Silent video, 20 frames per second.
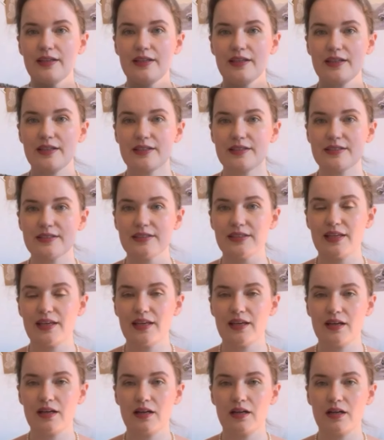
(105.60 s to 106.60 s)
is
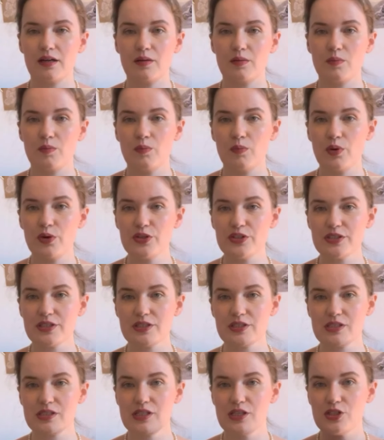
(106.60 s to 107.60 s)
a
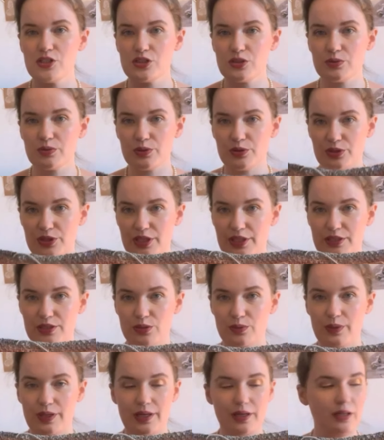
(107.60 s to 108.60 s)
moss stitch crochet
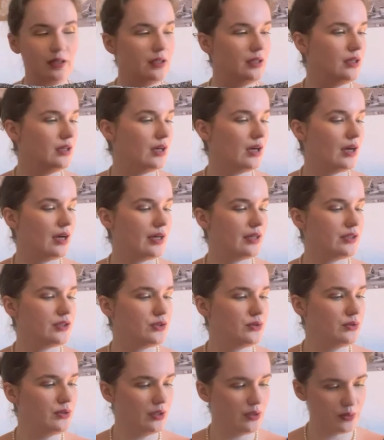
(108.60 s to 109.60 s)
square. I
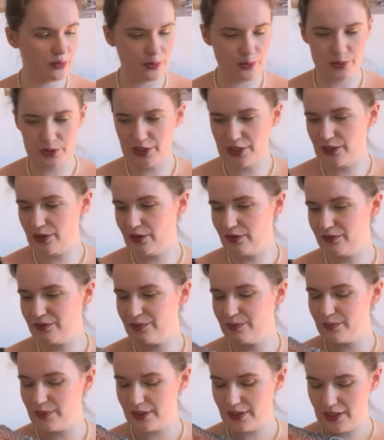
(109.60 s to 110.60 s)
do not crochet
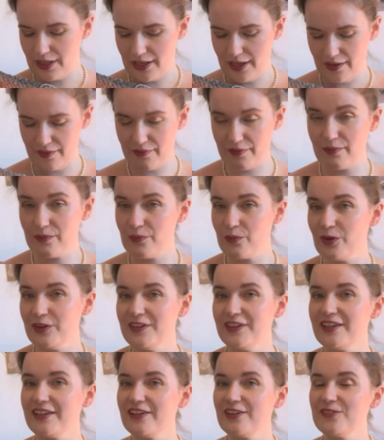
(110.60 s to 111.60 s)
often, but I have one
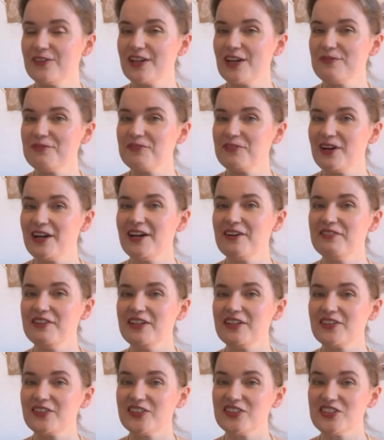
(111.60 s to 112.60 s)
thing coming up where I
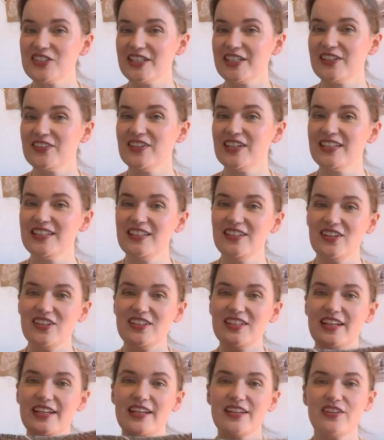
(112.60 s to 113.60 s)
will crochet quite a
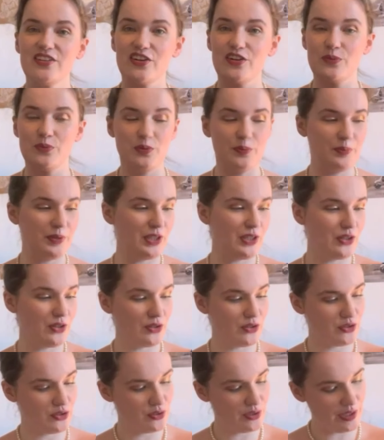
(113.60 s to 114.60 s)
lot, and I thought it would be
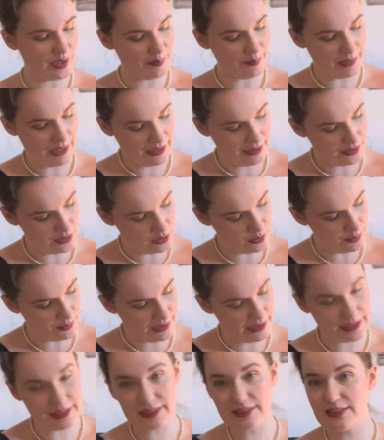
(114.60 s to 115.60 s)
good to get back into
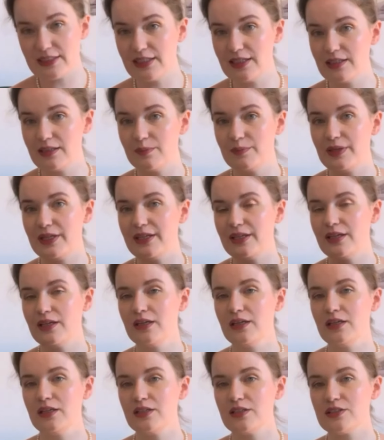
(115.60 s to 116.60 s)
practice a little bit.
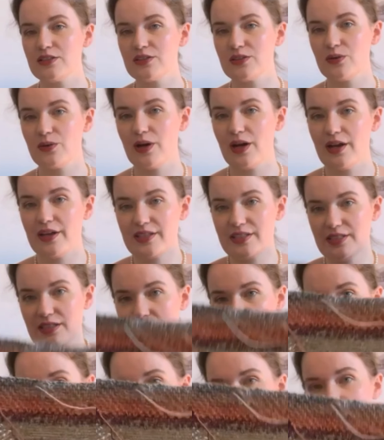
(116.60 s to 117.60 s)
So I
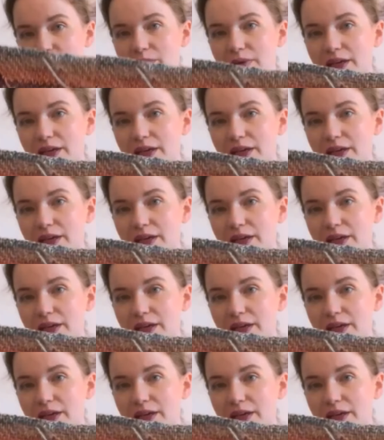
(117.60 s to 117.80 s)
started